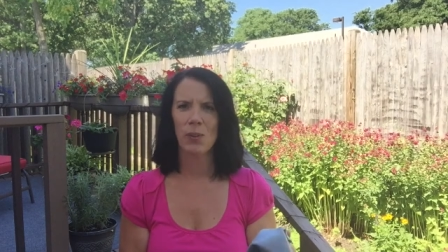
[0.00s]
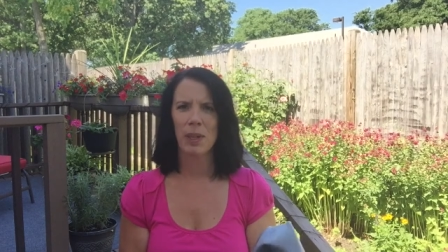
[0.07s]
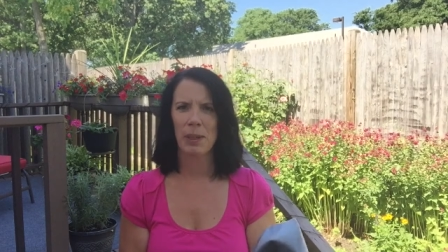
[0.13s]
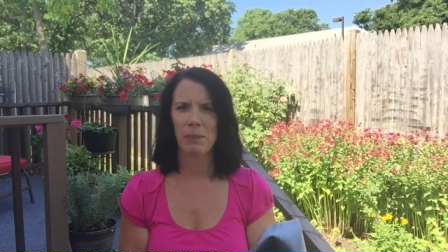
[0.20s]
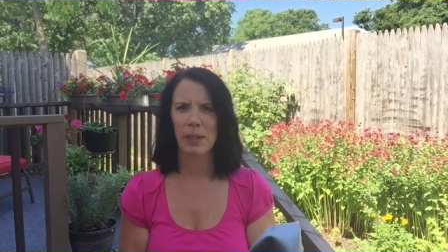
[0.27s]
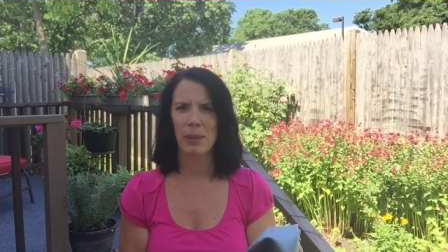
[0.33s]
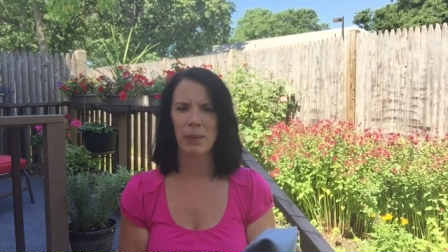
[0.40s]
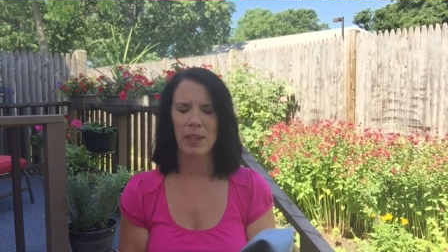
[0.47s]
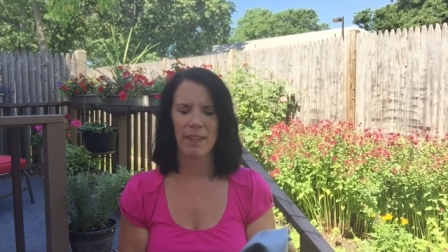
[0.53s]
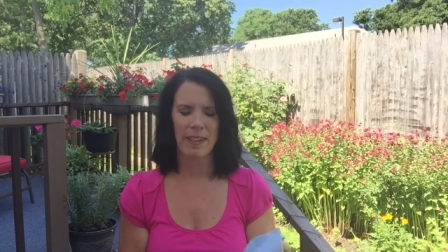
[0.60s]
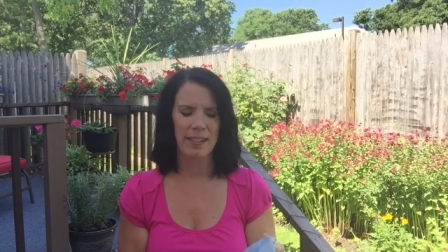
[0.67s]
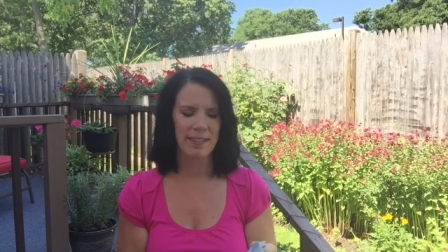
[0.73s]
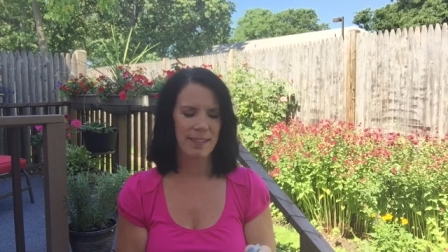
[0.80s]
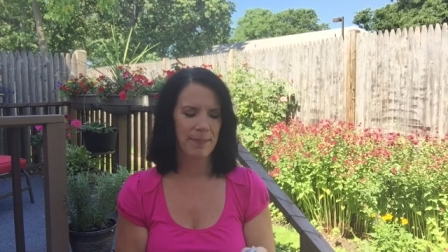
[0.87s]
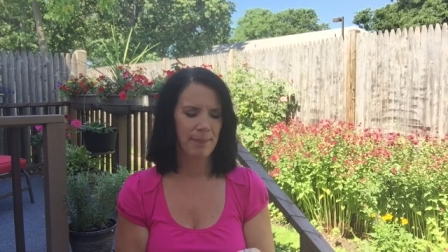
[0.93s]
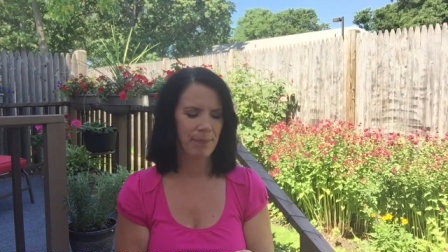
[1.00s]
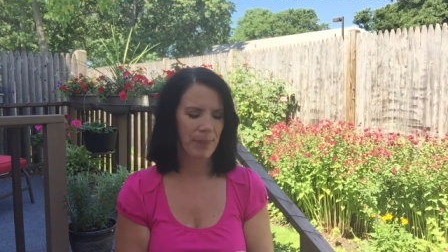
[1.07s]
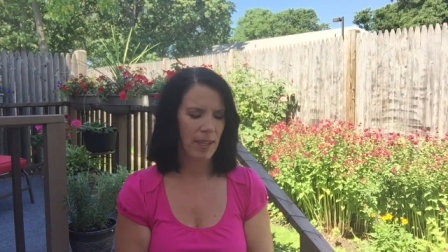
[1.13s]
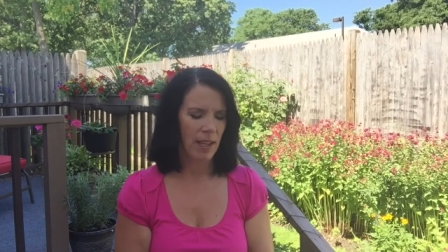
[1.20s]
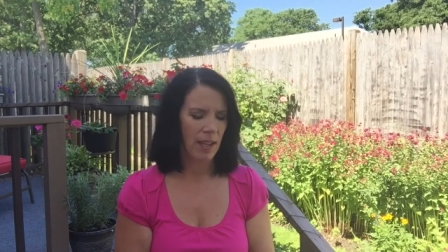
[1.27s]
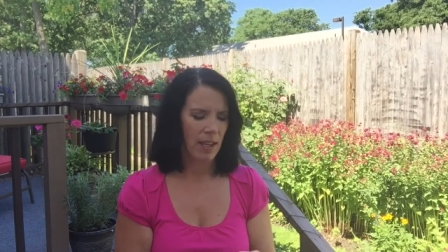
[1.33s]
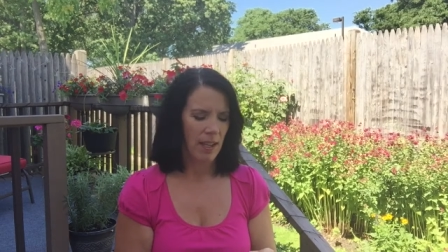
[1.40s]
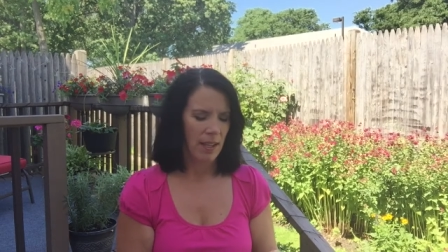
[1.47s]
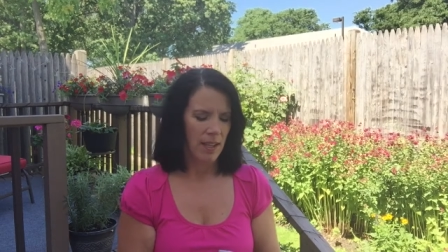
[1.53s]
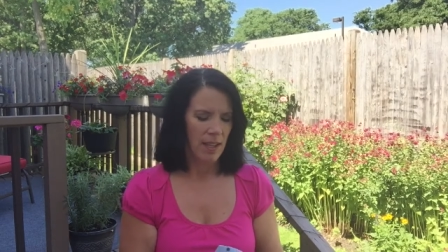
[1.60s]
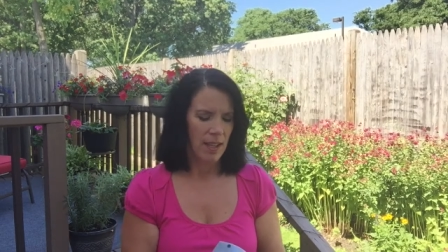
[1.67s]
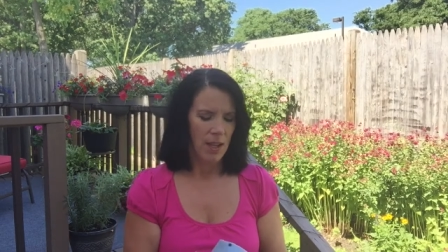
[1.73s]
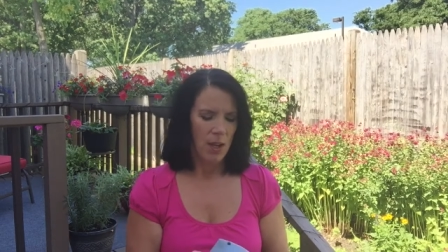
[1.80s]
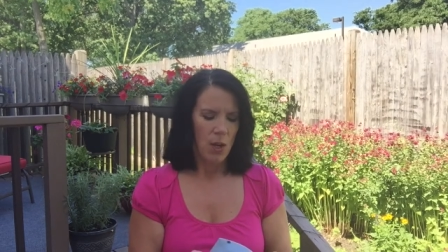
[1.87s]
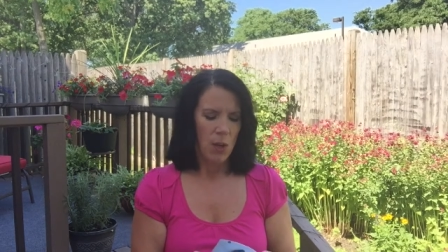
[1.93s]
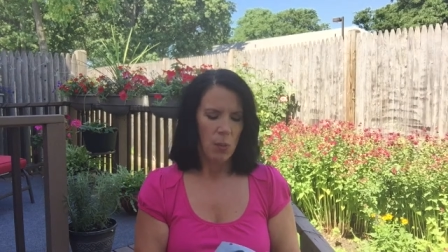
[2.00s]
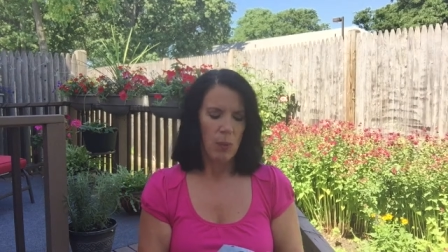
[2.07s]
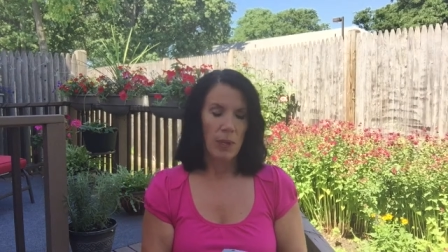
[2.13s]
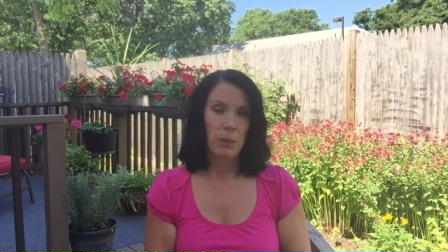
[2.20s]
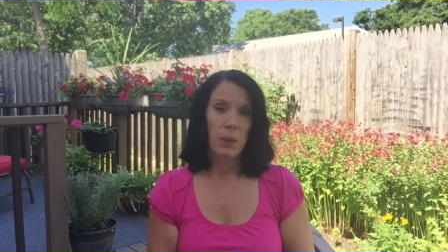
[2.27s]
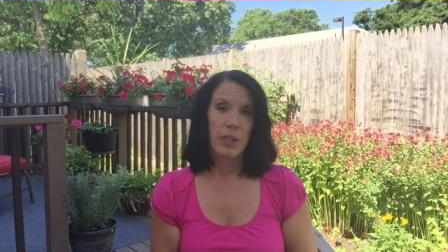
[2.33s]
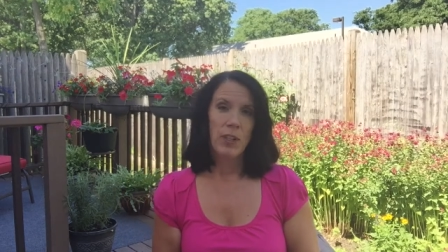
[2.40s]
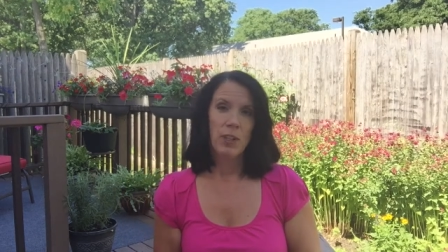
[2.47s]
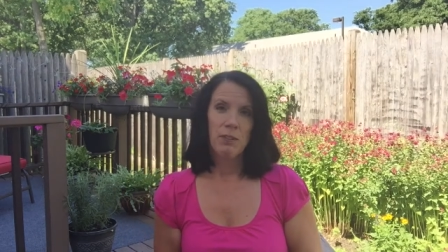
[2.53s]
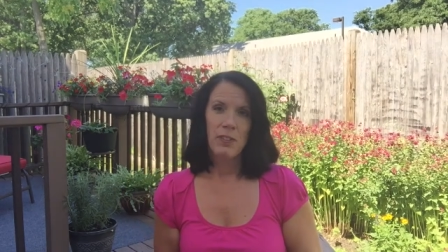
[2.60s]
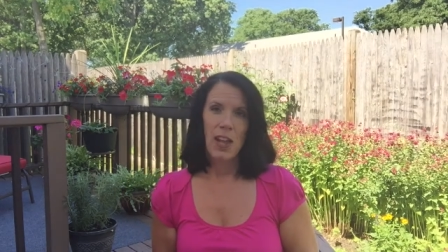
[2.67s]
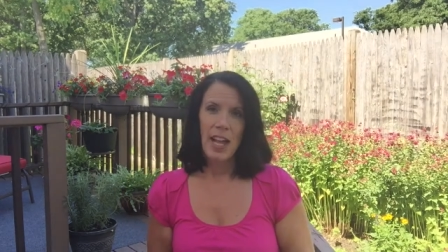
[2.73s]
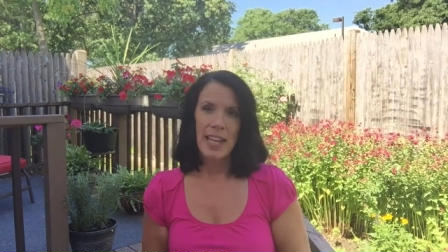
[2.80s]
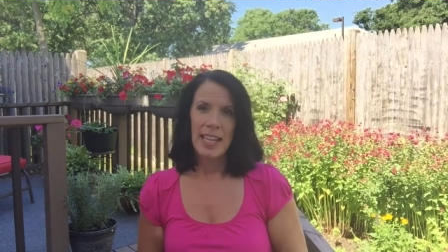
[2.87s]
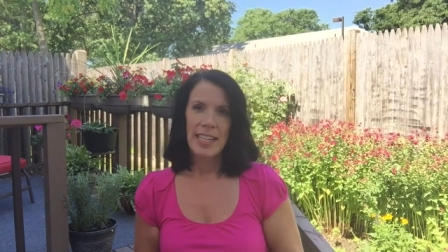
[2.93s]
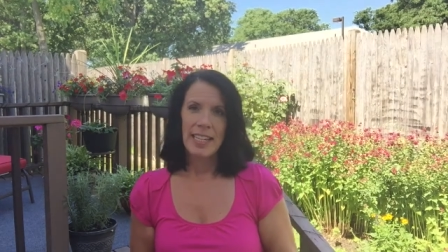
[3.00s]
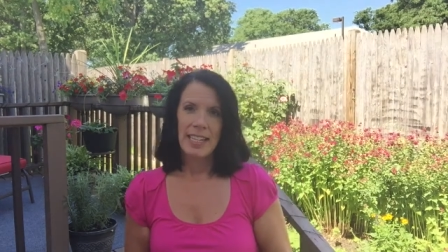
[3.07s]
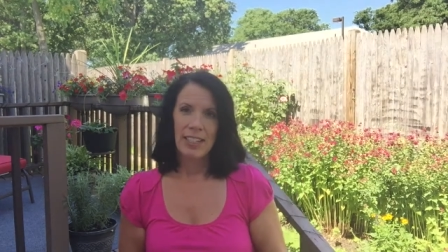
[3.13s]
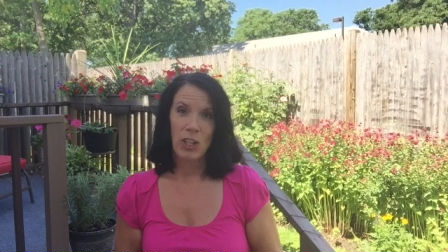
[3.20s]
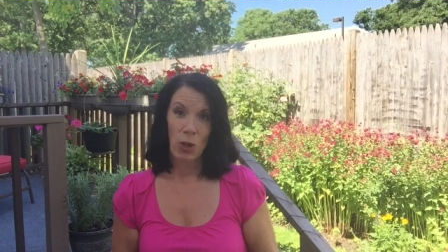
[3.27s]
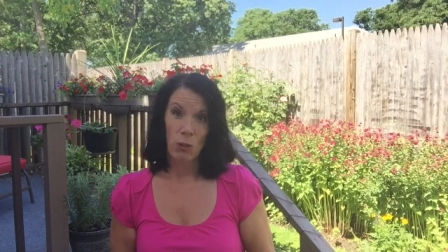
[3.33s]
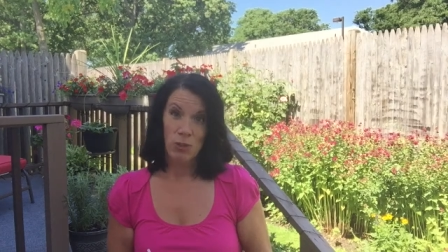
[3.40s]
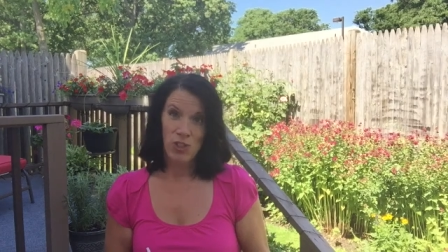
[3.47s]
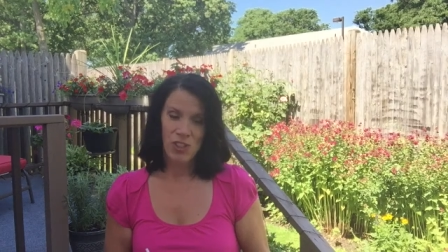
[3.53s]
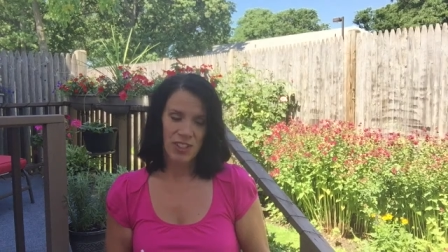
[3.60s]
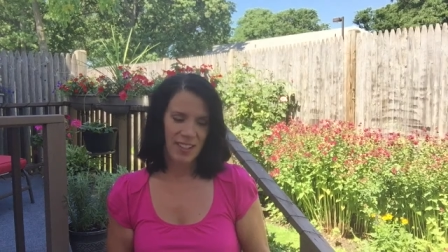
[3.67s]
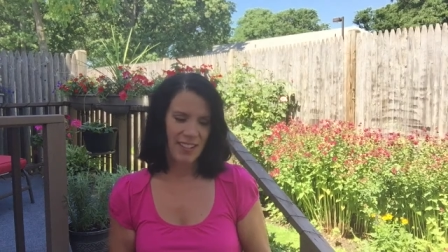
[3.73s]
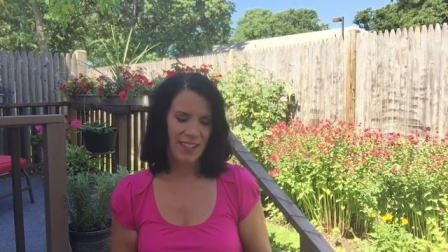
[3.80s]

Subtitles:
would I bring one of these? Well, when you're flying in coach,